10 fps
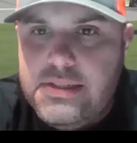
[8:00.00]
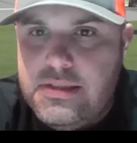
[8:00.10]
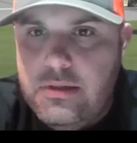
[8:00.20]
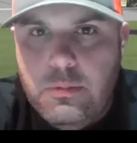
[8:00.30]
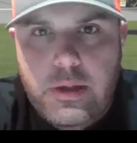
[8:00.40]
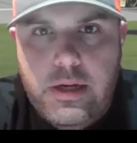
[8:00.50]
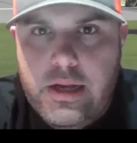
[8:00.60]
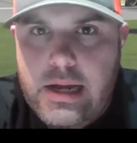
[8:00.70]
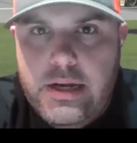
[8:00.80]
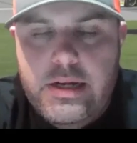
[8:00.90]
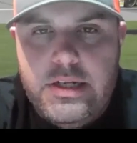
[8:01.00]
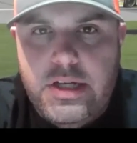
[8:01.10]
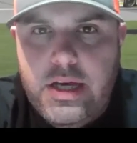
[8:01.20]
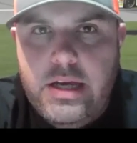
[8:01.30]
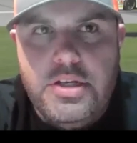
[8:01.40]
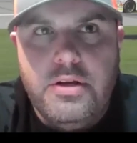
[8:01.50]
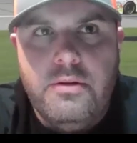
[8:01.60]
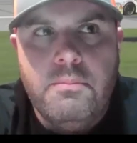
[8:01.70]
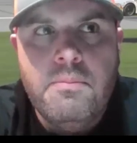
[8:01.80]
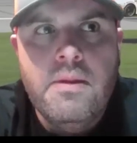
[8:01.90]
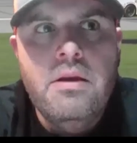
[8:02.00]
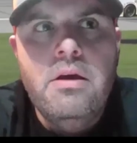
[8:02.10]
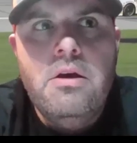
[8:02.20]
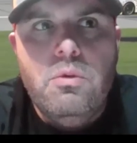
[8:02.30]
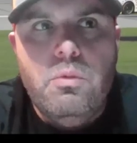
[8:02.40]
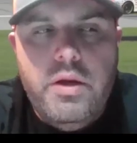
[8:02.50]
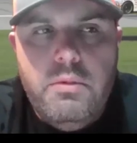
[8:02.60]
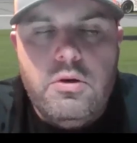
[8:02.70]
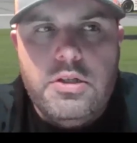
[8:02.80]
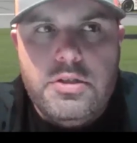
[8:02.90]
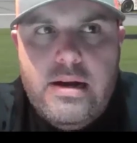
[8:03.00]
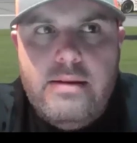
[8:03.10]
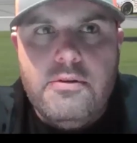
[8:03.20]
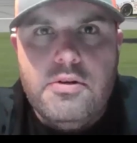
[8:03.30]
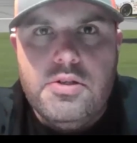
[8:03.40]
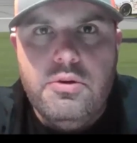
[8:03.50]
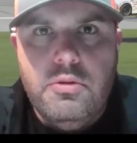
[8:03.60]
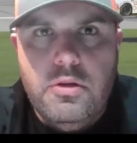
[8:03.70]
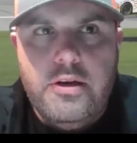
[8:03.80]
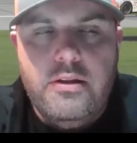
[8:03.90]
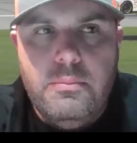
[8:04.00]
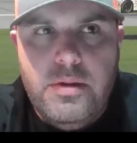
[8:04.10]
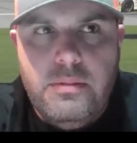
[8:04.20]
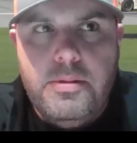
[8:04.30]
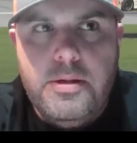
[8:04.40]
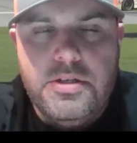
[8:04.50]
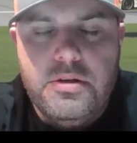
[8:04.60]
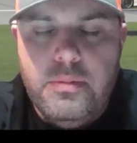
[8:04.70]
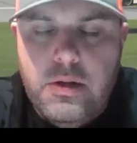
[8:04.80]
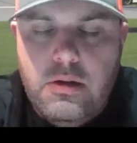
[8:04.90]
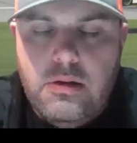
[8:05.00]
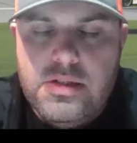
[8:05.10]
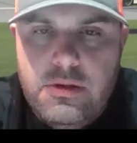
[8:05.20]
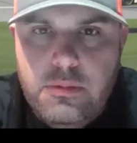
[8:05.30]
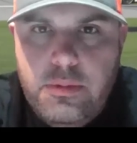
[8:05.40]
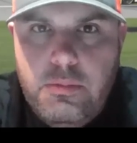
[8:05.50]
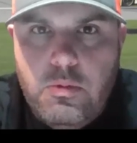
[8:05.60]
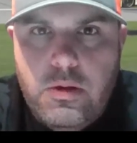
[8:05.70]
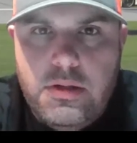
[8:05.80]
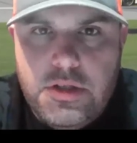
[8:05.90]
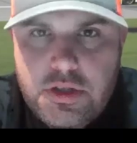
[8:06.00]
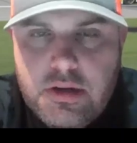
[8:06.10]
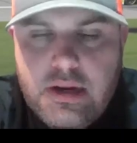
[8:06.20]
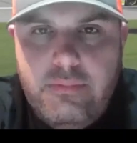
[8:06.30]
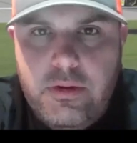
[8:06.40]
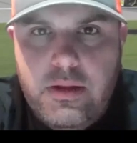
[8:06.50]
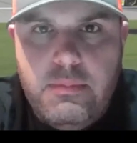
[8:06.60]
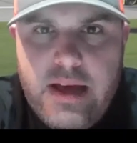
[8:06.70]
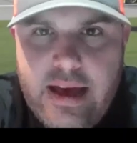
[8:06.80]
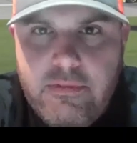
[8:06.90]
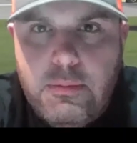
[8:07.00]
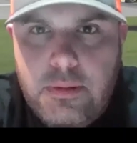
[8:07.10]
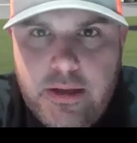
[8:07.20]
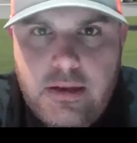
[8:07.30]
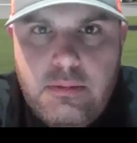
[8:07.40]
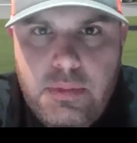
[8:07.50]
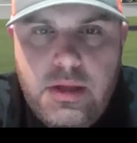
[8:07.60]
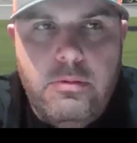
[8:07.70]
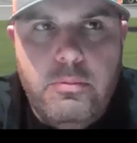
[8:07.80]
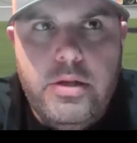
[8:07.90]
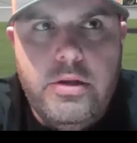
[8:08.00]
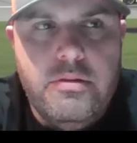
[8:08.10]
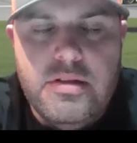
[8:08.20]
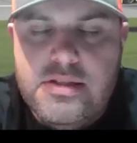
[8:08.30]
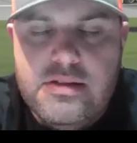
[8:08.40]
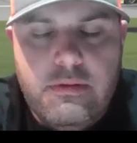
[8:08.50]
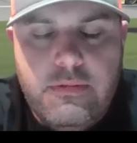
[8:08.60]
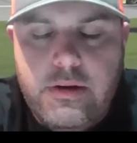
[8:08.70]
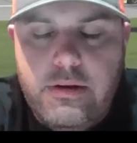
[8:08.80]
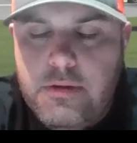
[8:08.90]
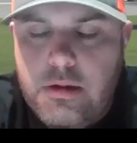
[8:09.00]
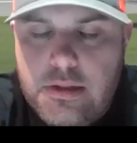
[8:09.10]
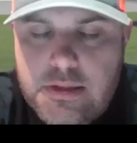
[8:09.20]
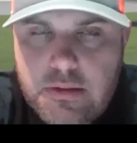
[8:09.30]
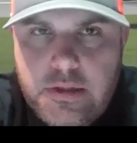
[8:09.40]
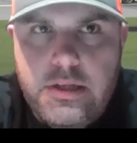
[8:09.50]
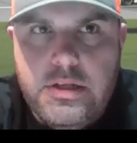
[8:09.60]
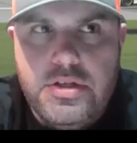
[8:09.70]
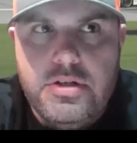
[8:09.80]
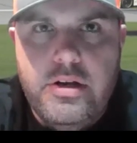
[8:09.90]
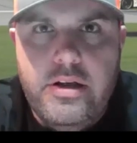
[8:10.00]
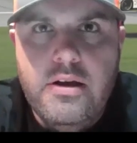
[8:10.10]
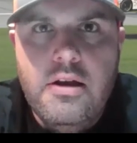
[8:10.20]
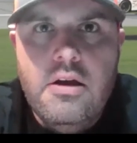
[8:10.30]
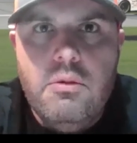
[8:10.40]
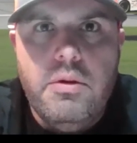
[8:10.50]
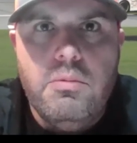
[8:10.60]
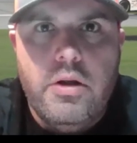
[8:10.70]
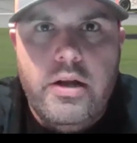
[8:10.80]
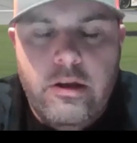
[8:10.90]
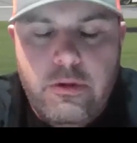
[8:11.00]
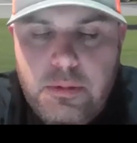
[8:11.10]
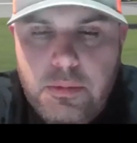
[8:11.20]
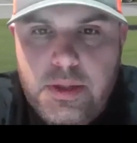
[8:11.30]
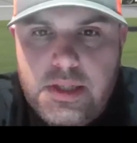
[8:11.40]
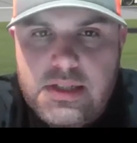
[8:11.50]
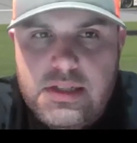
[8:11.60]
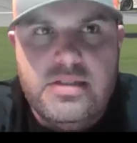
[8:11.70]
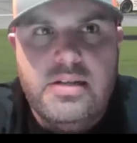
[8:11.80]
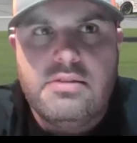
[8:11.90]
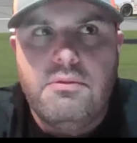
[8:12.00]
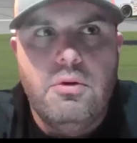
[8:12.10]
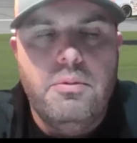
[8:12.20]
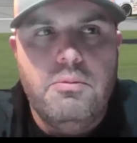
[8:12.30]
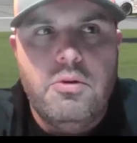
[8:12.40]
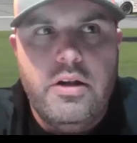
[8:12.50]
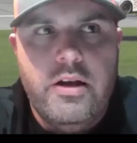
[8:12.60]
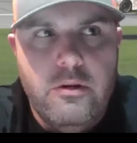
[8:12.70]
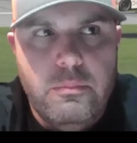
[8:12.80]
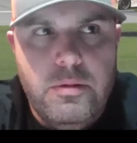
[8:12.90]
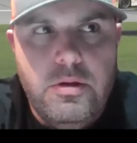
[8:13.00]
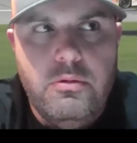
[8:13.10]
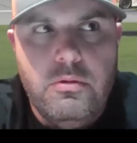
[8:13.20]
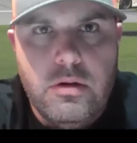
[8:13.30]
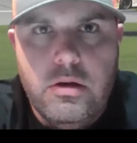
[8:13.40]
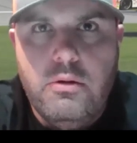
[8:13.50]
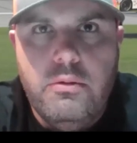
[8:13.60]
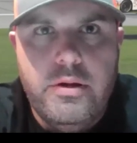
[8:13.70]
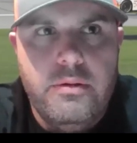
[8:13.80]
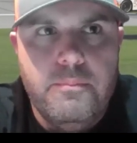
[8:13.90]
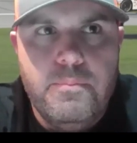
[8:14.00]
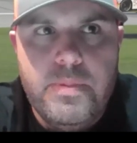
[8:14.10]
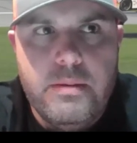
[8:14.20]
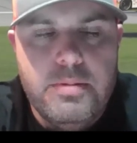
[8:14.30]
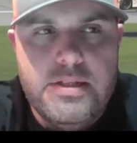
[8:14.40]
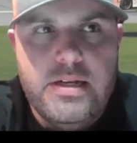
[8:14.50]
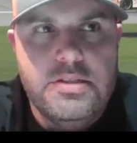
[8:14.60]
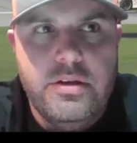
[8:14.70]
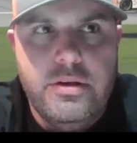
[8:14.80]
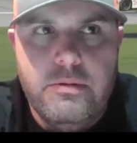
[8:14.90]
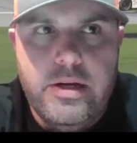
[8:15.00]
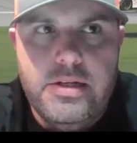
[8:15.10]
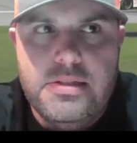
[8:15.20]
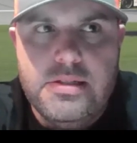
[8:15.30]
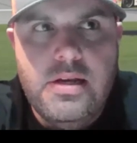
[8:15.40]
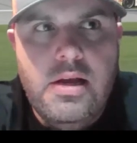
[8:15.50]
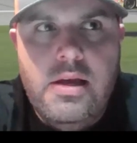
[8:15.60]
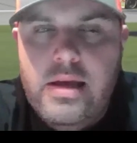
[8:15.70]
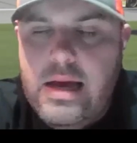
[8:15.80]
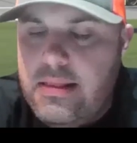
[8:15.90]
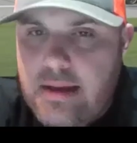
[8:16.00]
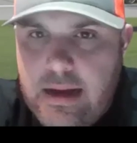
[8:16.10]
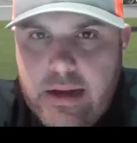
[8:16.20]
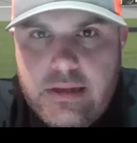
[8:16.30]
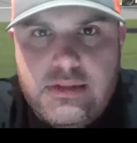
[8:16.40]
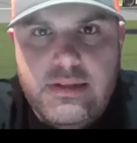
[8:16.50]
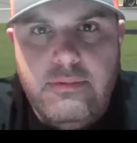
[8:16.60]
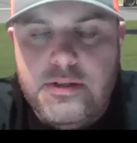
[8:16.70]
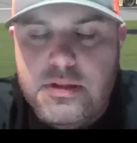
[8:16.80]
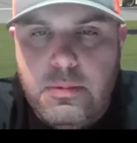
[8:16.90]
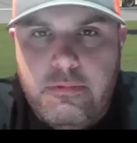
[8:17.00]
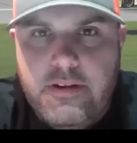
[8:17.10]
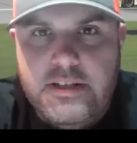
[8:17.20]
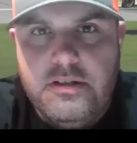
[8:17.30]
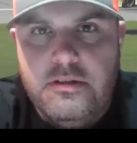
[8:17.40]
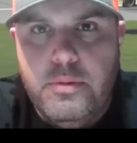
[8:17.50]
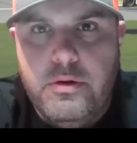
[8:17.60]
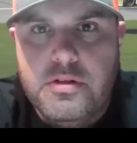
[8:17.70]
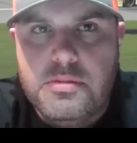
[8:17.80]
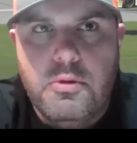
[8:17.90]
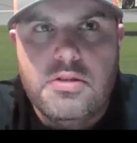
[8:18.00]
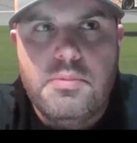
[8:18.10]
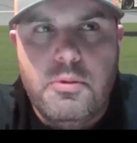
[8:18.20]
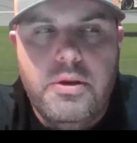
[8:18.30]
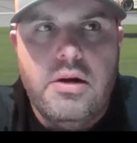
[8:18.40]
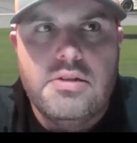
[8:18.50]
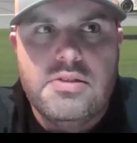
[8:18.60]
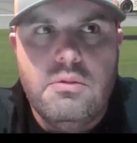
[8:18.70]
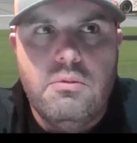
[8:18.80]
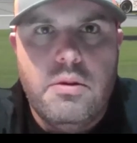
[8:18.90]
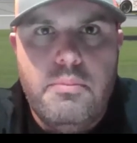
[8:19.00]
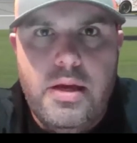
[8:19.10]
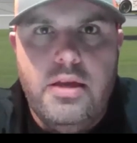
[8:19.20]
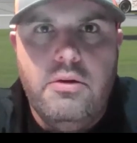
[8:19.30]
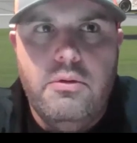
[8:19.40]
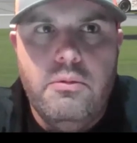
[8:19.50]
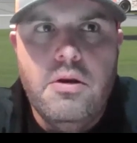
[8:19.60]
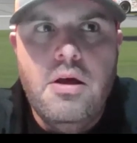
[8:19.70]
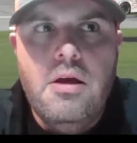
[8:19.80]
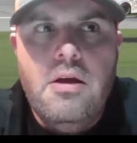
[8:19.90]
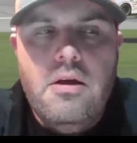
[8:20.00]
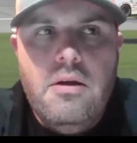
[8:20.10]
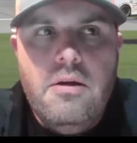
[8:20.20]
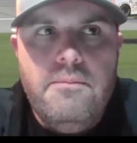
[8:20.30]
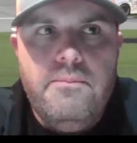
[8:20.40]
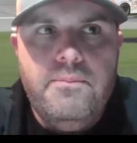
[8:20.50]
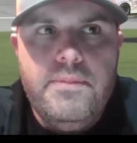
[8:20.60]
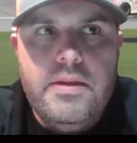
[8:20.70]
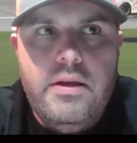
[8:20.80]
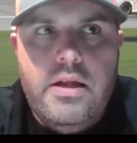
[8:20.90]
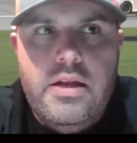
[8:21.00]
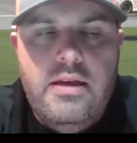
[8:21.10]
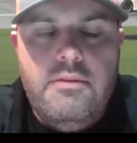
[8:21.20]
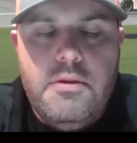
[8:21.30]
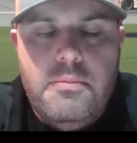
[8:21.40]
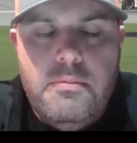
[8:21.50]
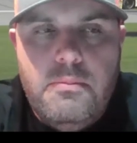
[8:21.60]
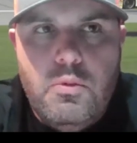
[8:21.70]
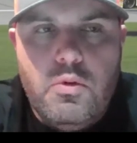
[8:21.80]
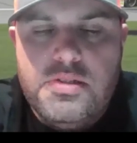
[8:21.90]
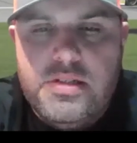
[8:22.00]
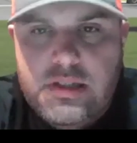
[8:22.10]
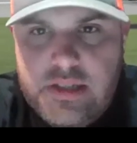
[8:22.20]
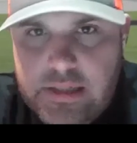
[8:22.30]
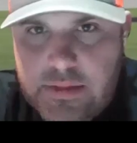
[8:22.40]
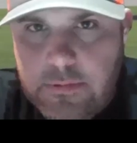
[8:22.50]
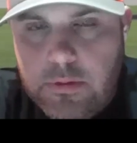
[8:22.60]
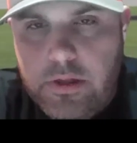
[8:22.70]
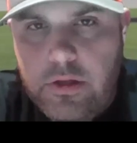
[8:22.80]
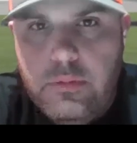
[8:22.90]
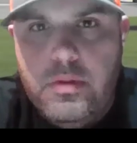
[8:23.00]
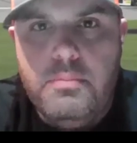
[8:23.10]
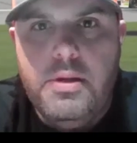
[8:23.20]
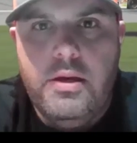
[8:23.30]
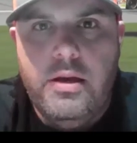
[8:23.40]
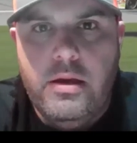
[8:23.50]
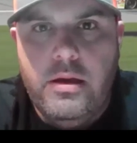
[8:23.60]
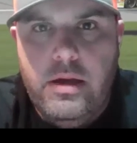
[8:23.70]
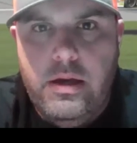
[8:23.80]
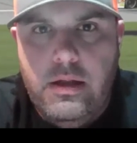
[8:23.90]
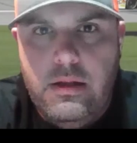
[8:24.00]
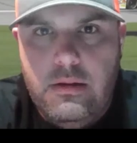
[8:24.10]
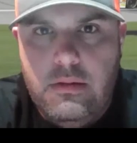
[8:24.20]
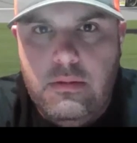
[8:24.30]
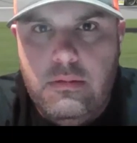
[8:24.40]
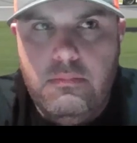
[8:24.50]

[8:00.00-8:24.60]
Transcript: still went and got an education. We want drivers who look at the big picture, but also we want to strive to them to have a plan B. We know this is a very volatile industry. We want to help you be successful. We want to help you grow and potentially race at the highest levels of professional motorsports, but we also want to make you an even more successful human being in